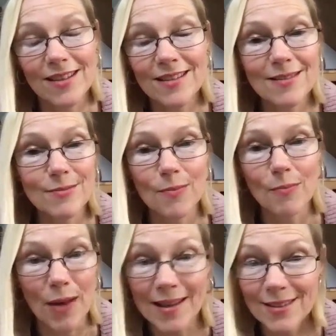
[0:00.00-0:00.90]
is
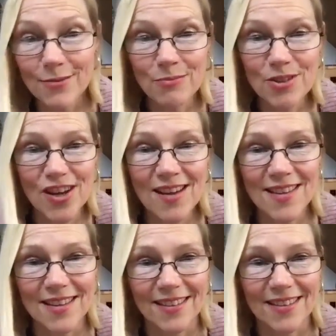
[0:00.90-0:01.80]
better when we share
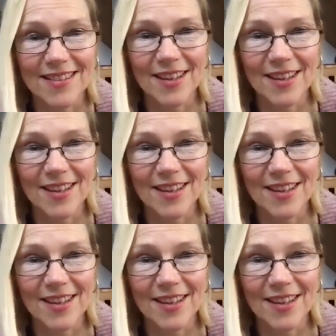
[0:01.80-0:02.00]
things.